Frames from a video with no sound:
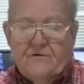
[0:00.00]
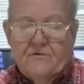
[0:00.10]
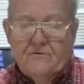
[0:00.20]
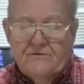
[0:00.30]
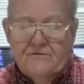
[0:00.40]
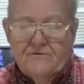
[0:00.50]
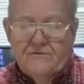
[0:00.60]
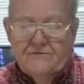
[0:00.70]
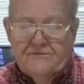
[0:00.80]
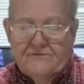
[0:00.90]
Okay,
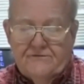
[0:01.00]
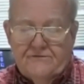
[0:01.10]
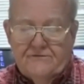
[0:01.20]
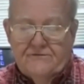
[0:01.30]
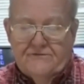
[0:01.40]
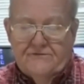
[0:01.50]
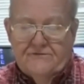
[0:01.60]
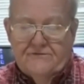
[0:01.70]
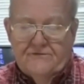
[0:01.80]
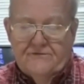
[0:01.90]
so
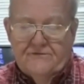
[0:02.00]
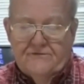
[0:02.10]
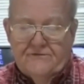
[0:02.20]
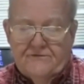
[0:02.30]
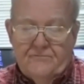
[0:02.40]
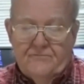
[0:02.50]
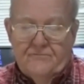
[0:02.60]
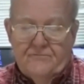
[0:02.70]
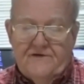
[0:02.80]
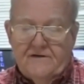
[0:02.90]

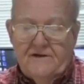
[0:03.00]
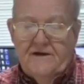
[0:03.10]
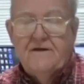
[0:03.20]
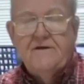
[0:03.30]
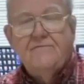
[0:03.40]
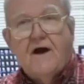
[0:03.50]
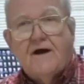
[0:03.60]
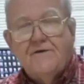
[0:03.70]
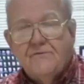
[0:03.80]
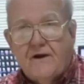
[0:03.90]
basically
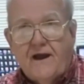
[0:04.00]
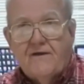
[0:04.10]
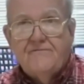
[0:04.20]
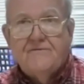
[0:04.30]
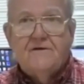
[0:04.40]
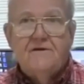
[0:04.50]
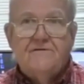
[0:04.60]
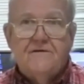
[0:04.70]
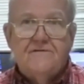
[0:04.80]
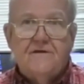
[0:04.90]
you've got a
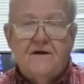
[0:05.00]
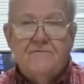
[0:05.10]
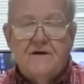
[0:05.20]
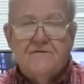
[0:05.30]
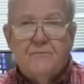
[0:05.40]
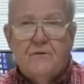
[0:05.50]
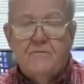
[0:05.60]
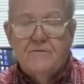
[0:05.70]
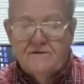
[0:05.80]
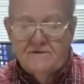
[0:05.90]
draft consisting
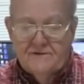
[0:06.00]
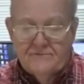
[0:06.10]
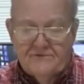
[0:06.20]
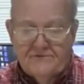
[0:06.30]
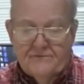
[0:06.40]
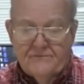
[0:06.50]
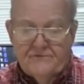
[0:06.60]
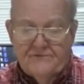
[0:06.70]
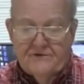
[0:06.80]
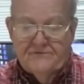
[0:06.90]
of the
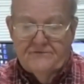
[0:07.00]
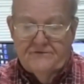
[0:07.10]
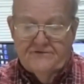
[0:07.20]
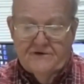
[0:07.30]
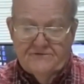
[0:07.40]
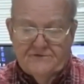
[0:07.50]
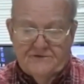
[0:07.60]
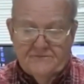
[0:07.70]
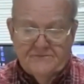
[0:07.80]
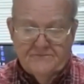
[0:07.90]
experimental and the
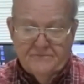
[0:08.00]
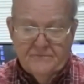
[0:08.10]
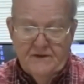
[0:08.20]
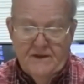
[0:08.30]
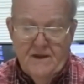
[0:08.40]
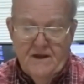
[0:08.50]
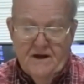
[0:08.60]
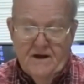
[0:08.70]
results and discussion.